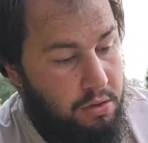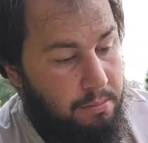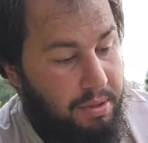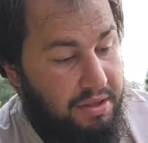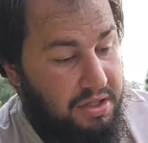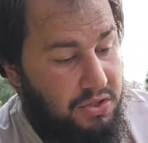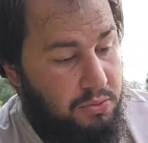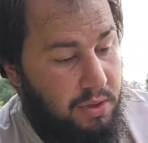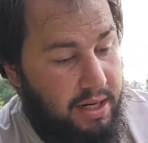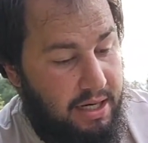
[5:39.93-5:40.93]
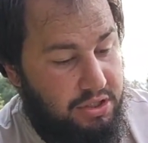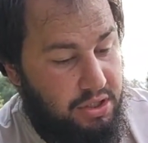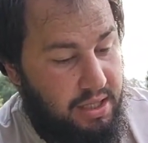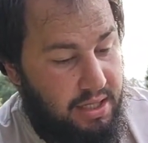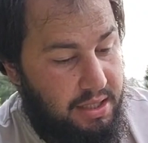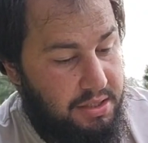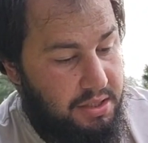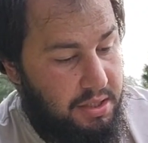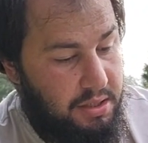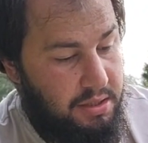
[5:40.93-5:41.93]
But this one actually has
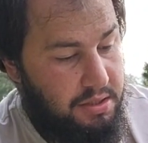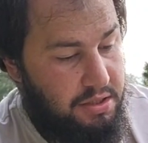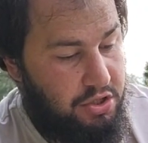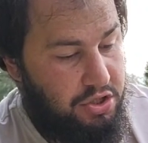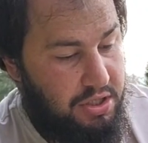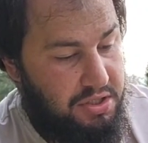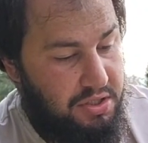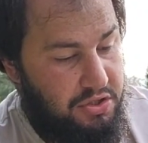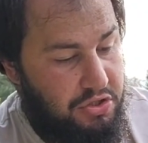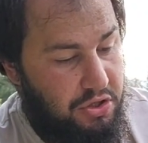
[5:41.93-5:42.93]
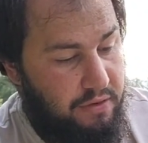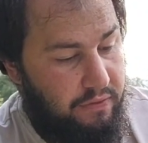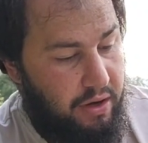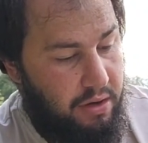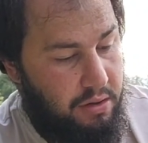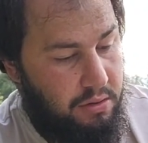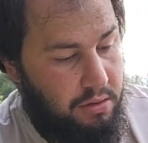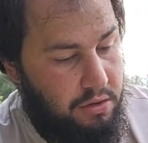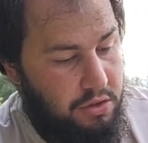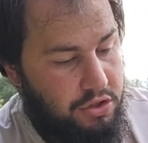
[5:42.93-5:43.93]
suggested serving
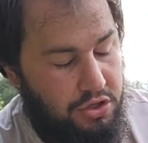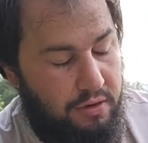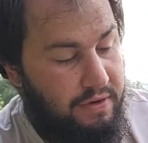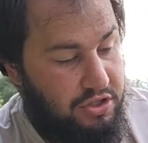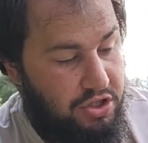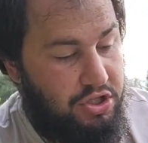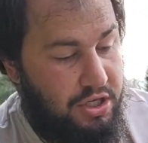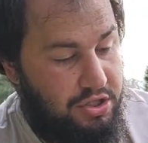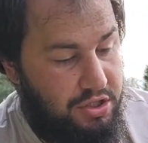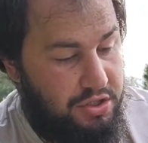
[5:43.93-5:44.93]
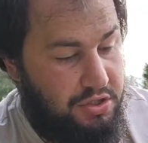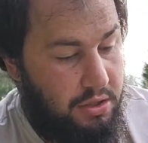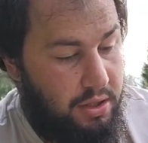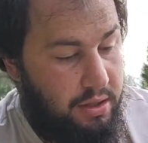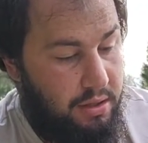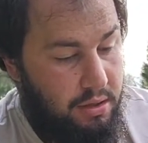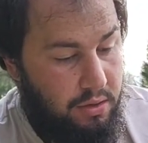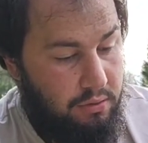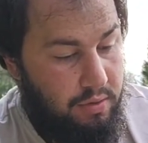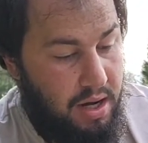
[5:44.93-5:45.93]
suggestion,
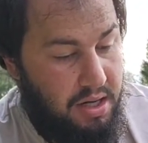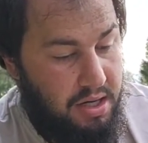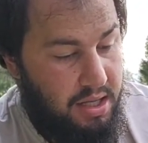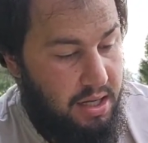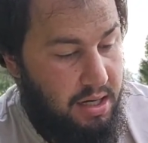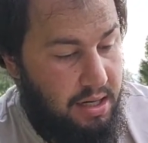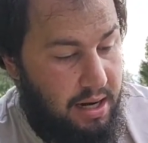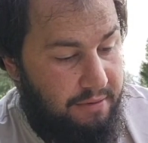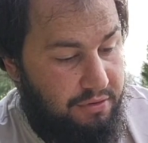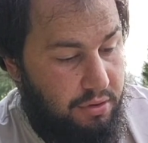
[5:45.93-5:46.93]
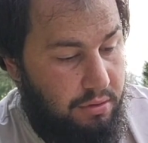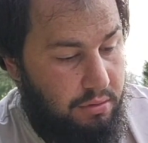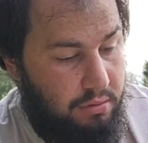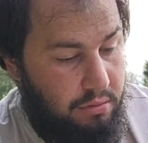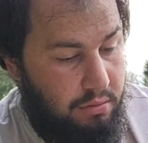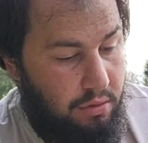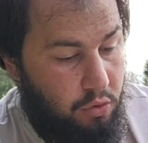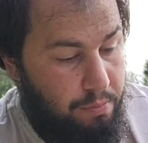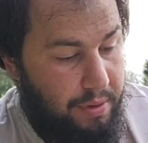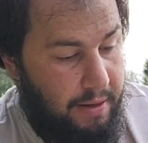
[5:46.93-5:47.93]
ready to eat after
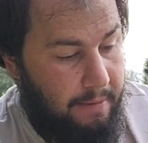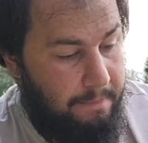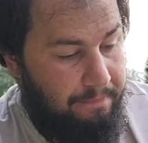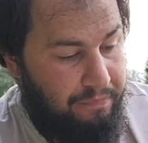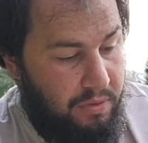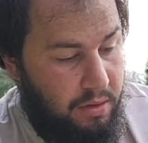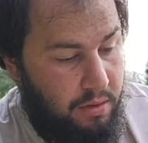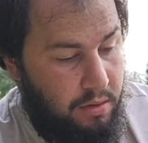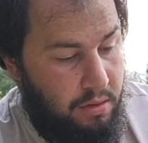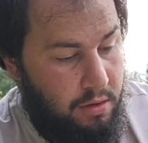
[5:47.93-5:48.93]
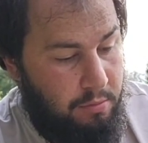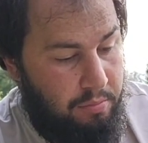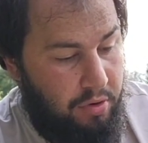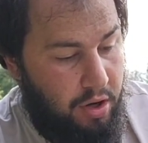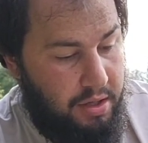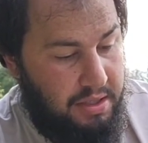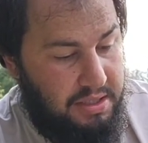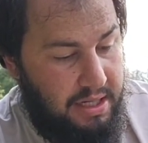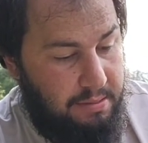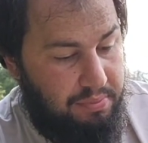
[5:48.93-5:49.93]
opening. Product
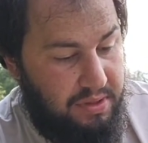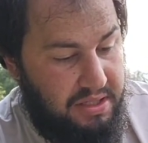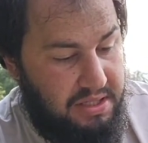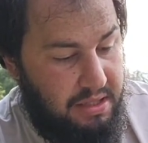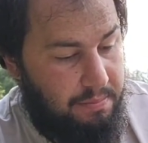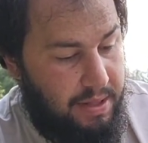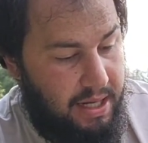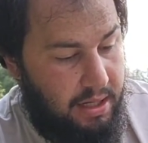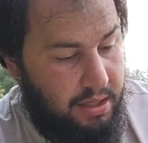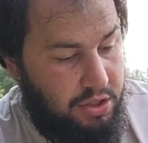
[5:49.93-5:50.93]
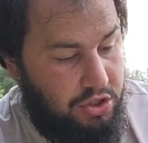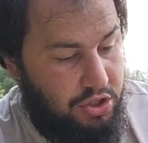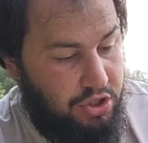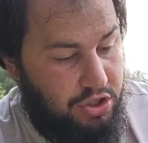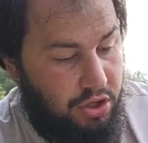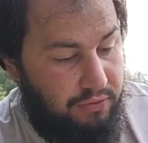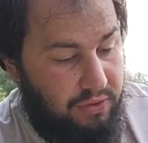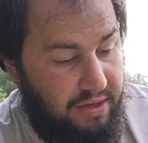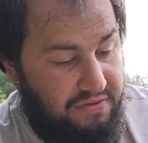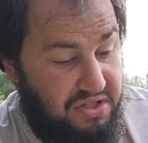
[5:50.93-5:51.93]
date, please see the package. Shelf
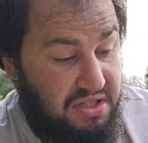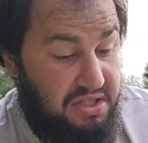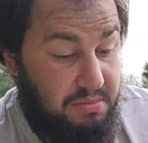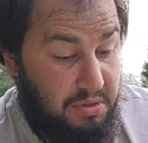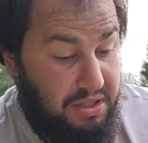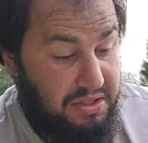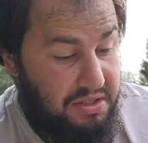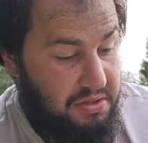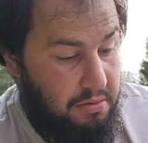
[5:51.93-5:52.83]
life 60 months.